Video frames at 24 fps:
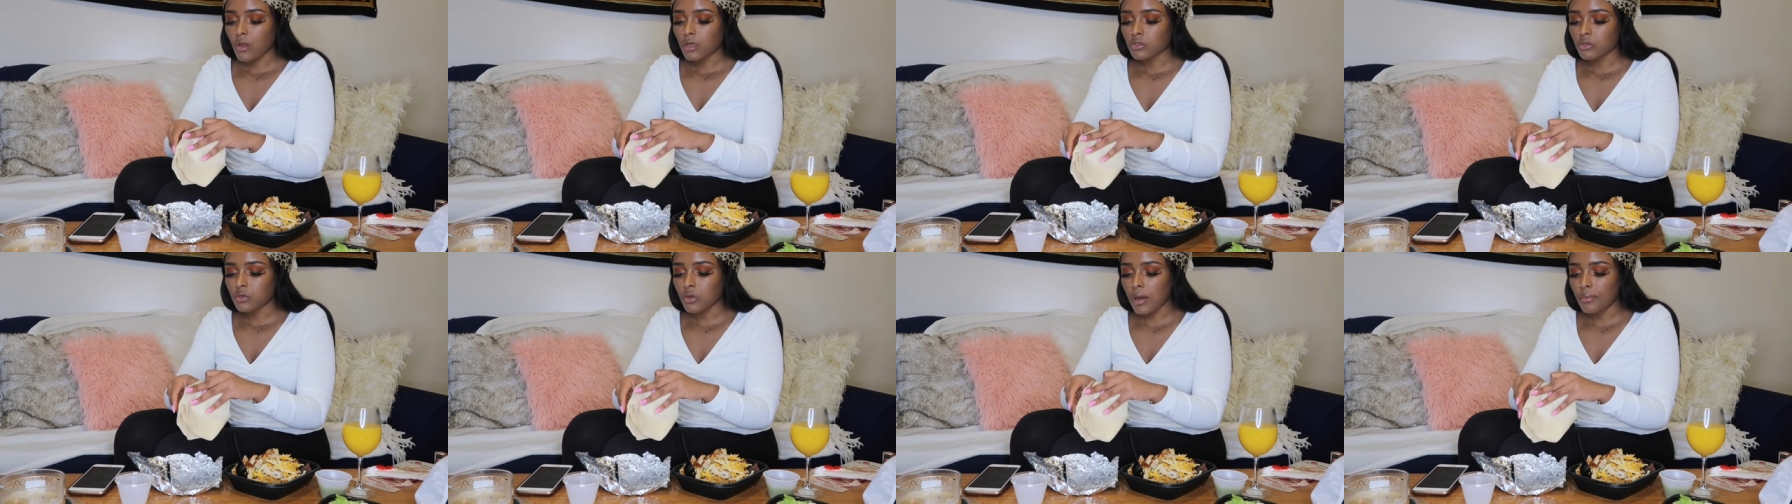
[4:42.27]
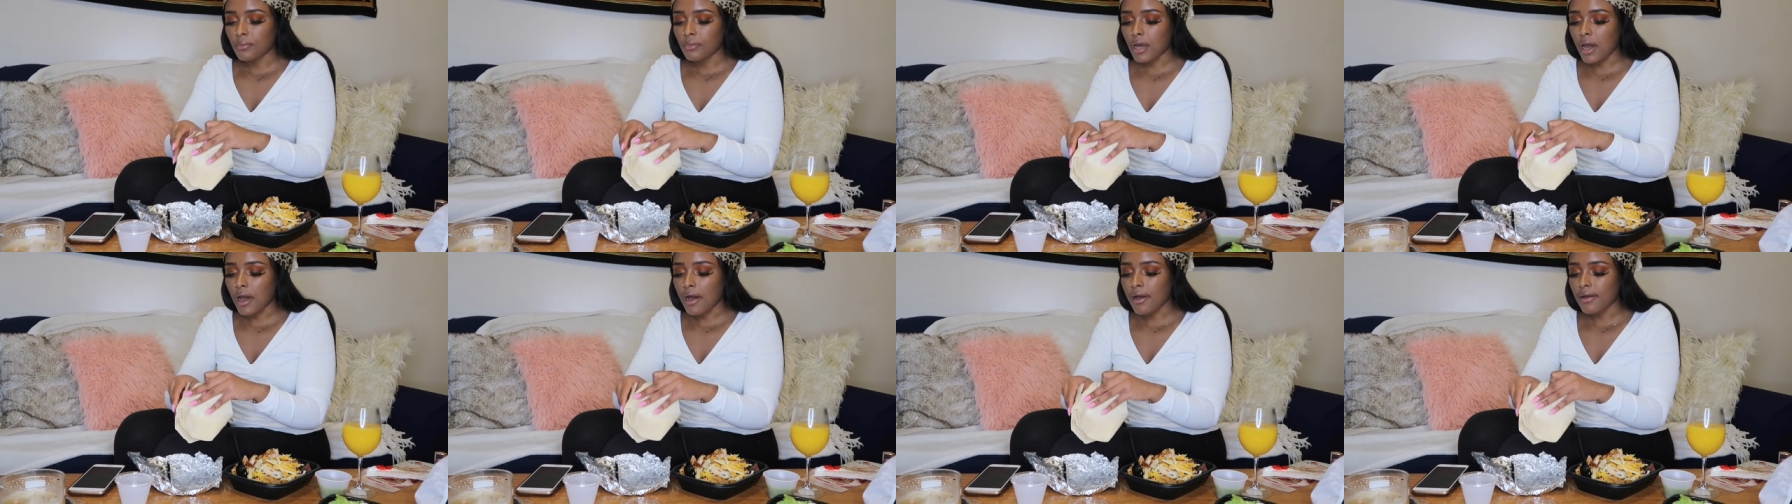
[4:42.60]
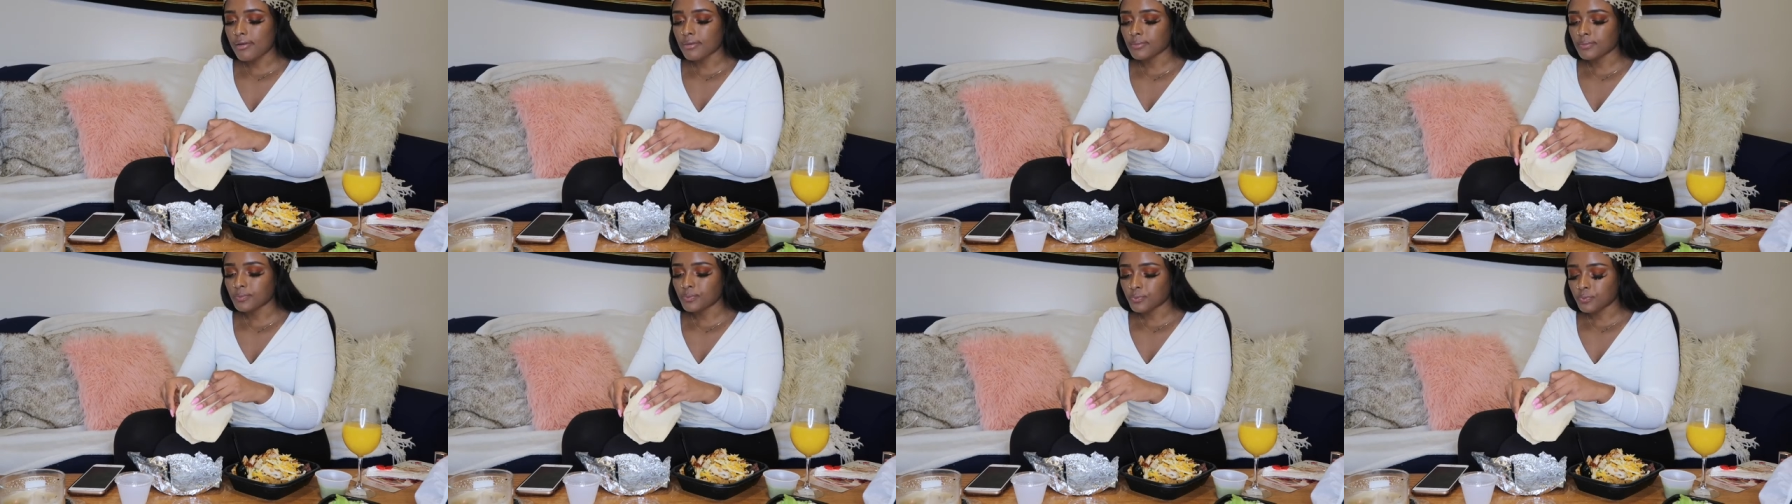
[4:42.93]
So I'm
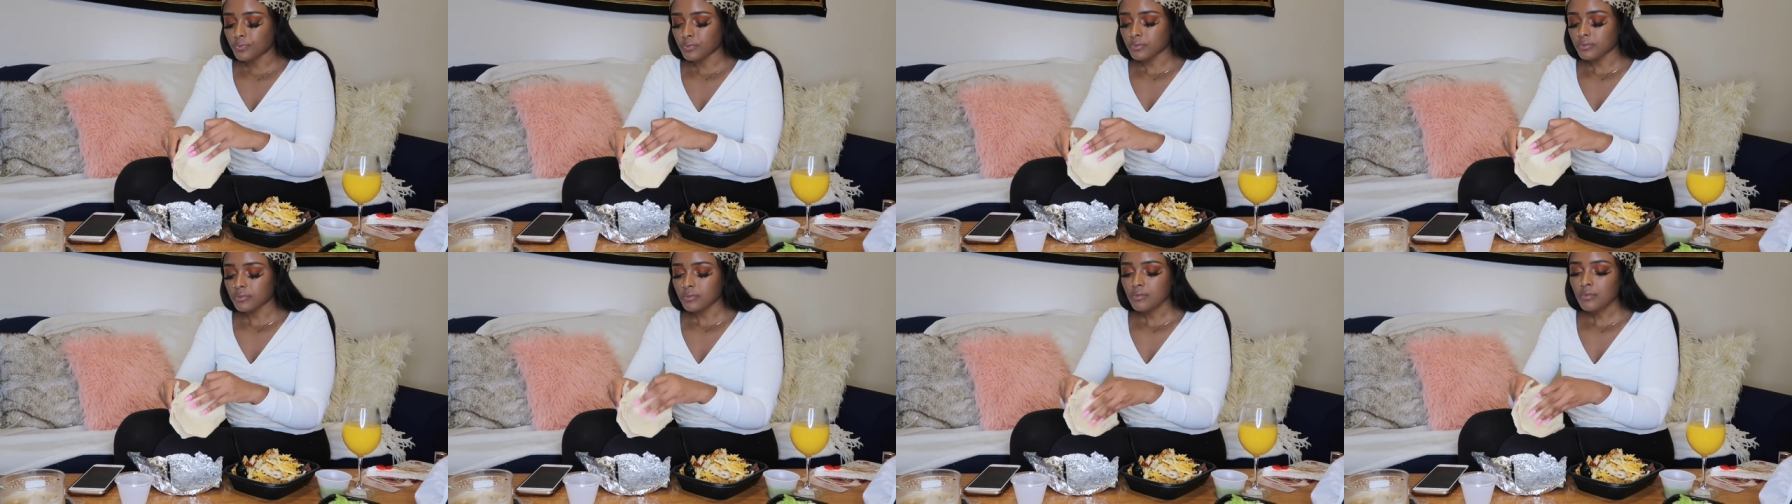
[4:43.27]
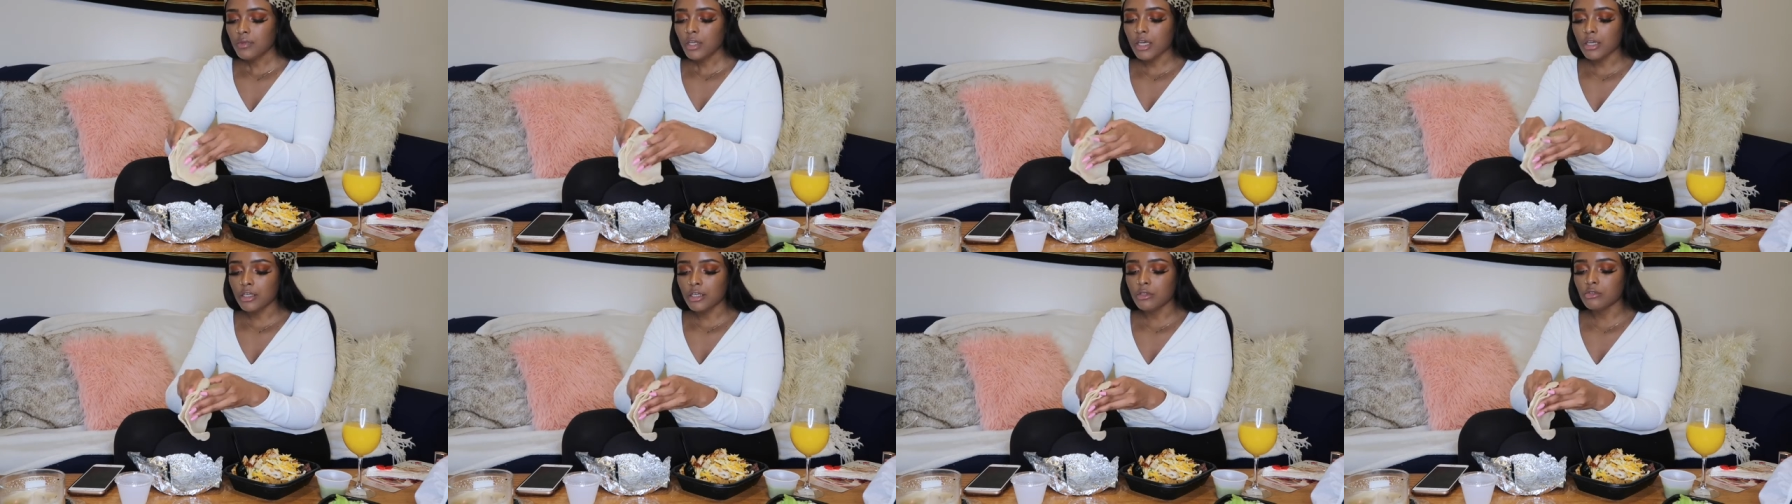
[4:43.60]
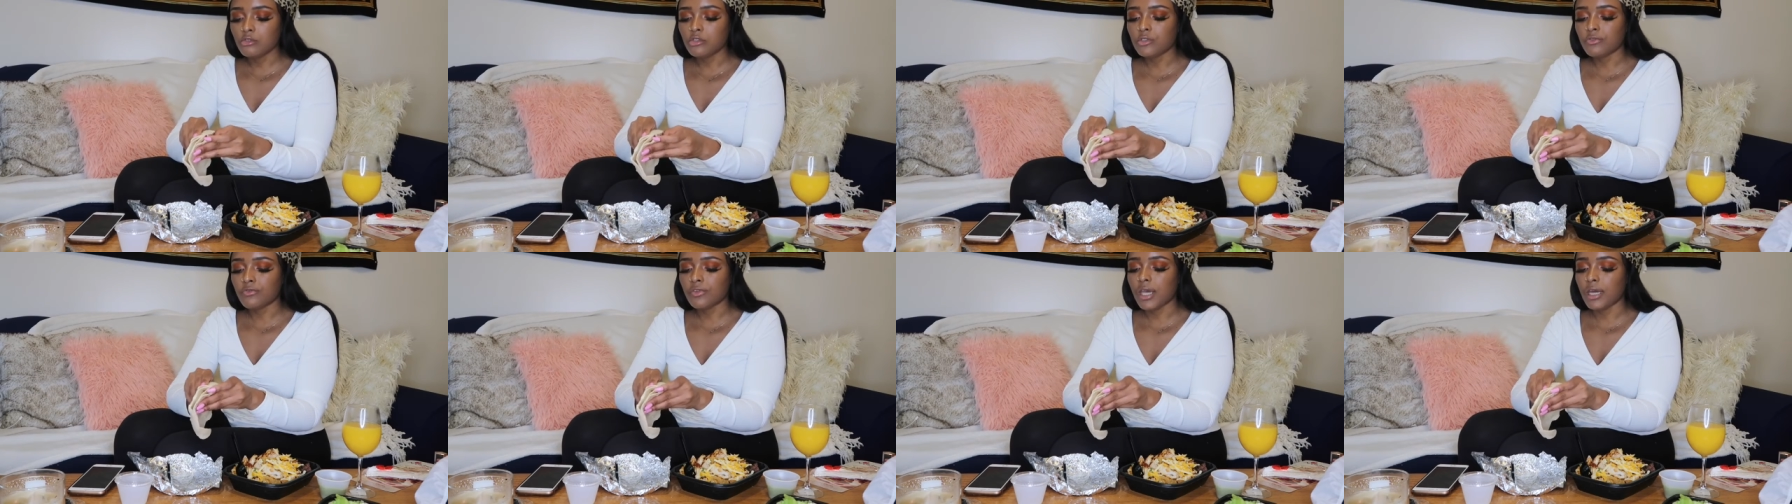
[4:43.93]
not a
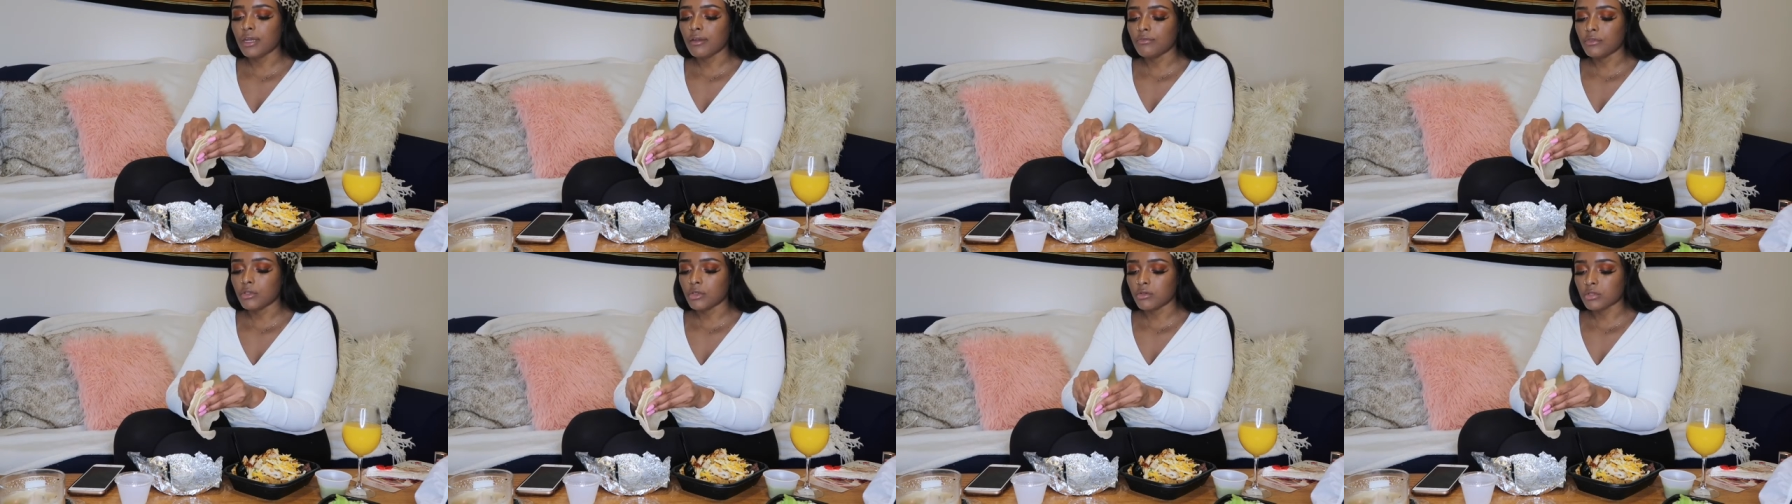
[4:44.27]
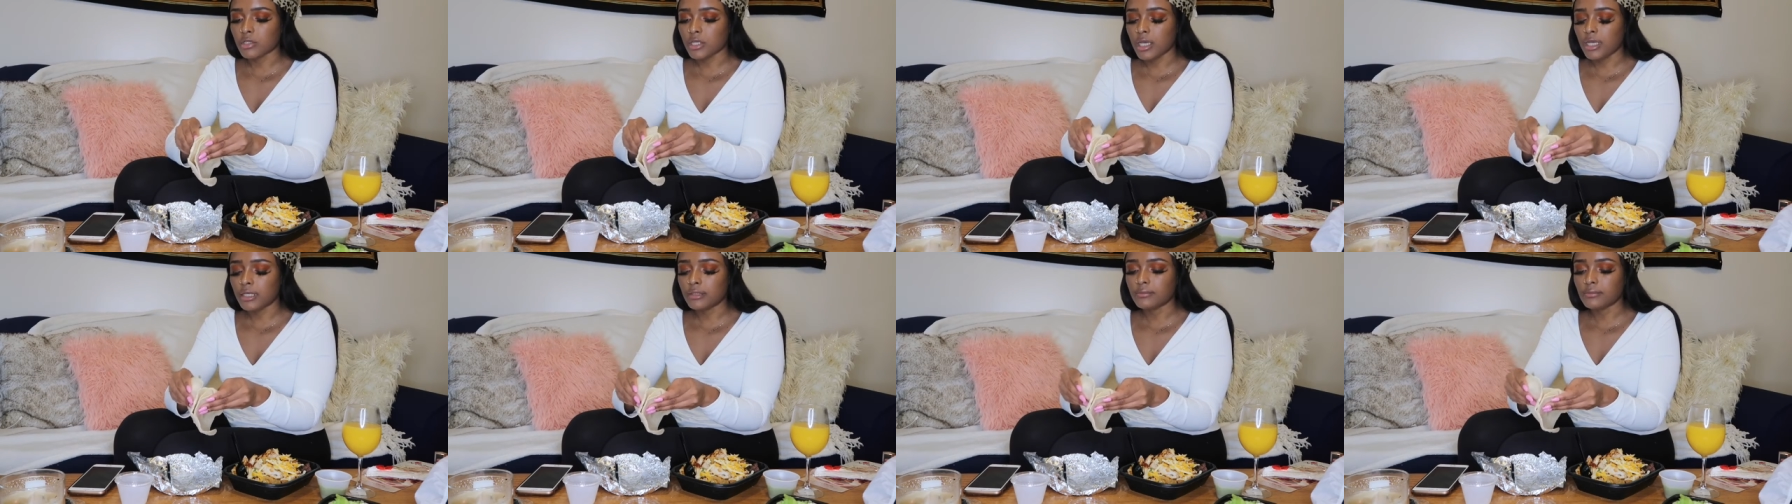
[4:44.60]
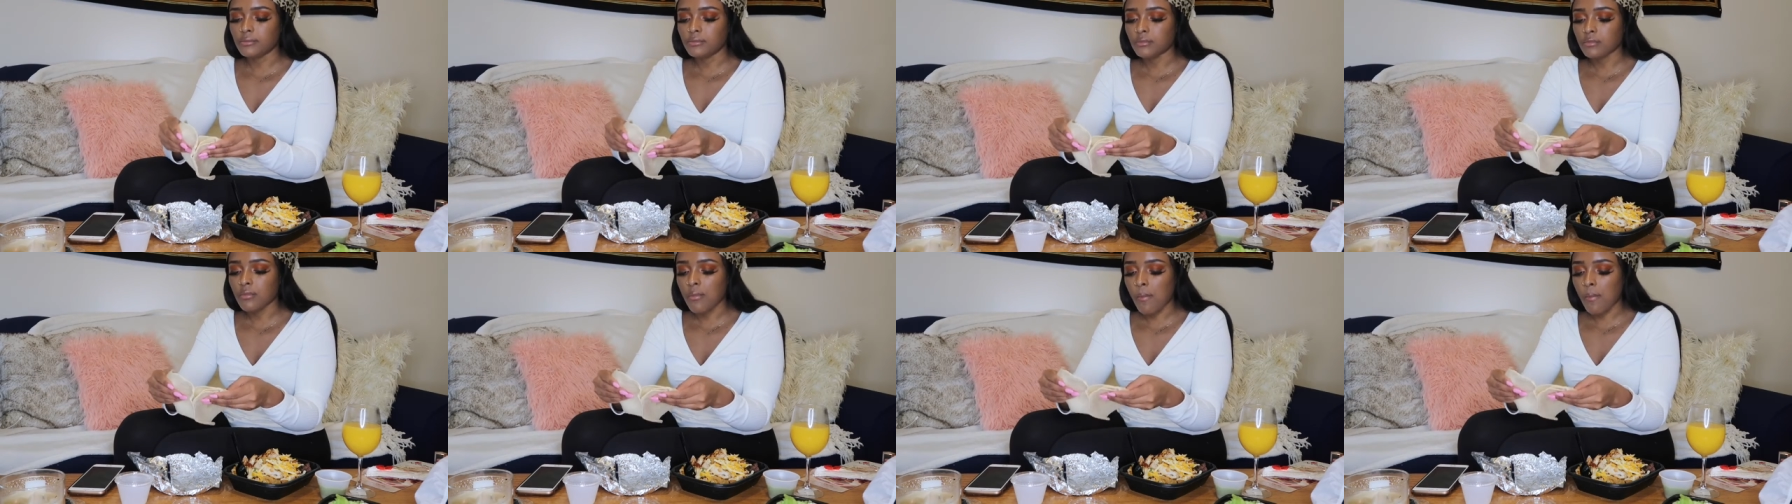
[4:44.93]
huge fan of those like